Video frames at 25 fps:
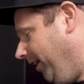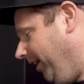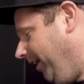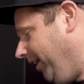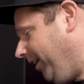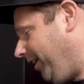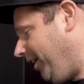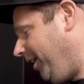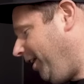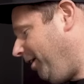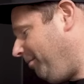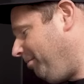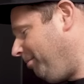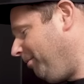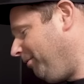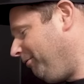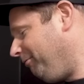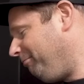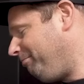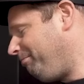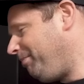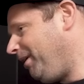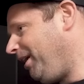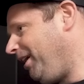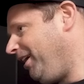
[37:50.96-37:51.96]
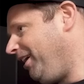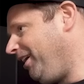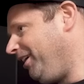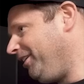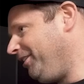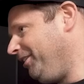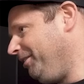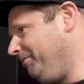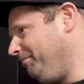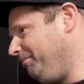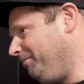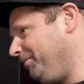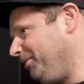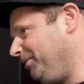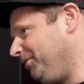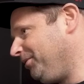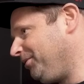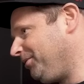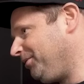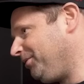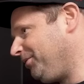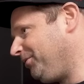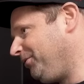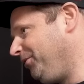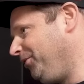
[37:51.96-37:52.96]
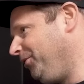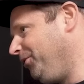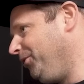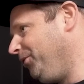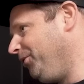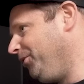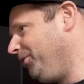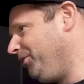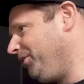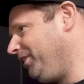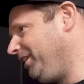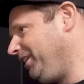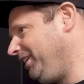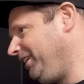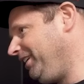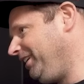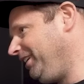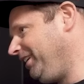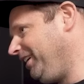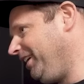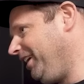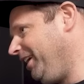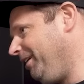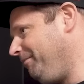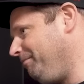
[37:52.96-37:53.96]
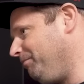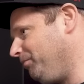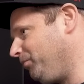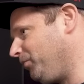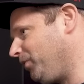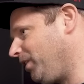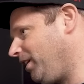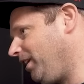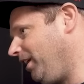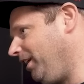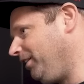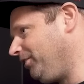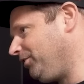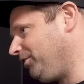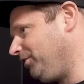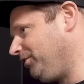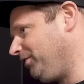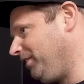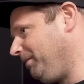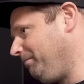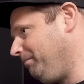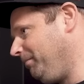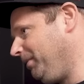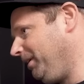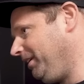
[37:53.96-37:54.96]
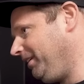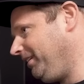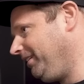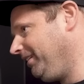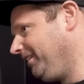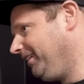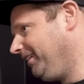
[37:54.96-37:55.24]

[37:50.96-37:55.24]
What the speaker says: a couple of part numbers for the clutch assembly.